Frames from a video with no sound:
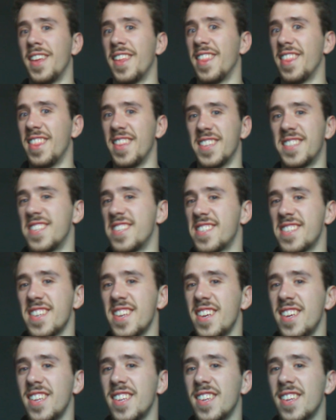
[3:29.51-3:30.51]
This is
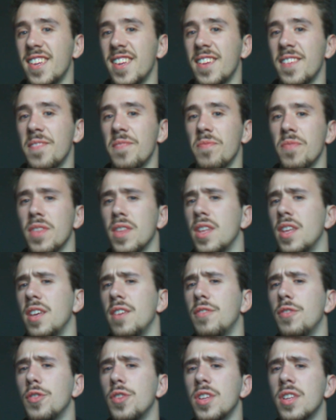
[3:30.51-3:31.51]
it! If
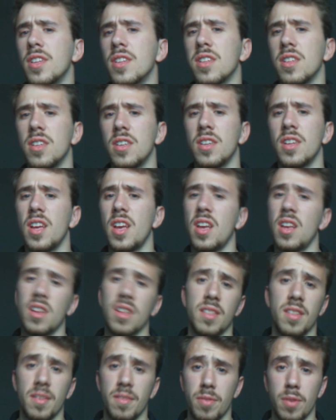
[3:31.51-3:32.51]
you didn't learn
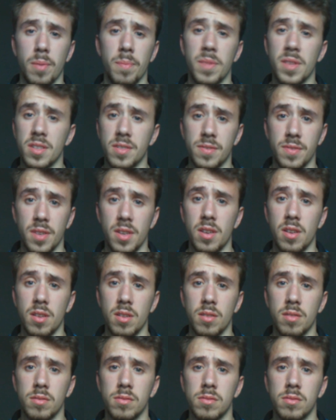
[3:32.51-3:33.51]
anything from this
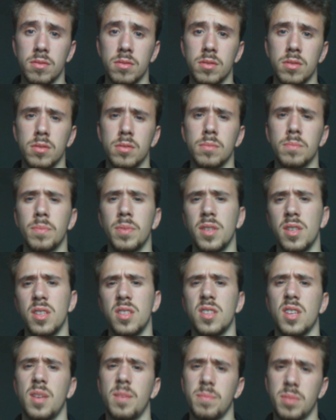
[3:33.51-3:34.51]
video, please,
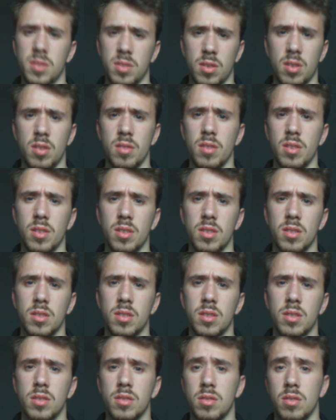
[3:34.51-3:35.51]
I'm sorry.
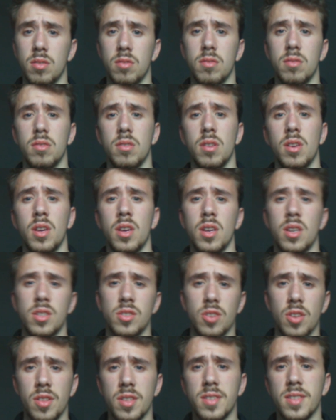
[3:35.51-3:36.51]
So,
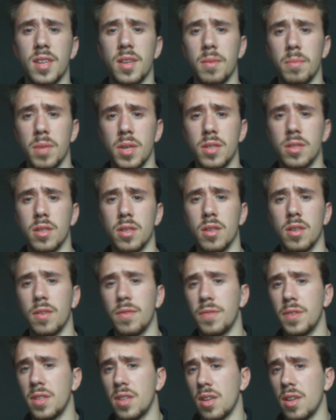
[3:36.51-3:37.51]
enjoy this animation
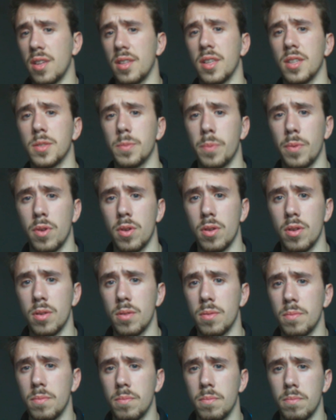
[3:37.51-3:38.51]
of Internet Explorer
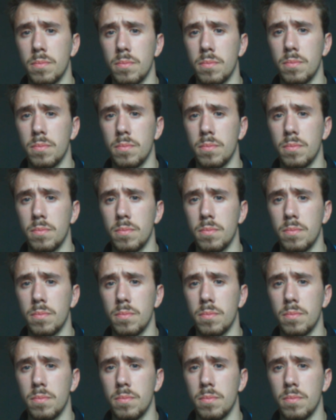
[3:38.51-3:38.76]
being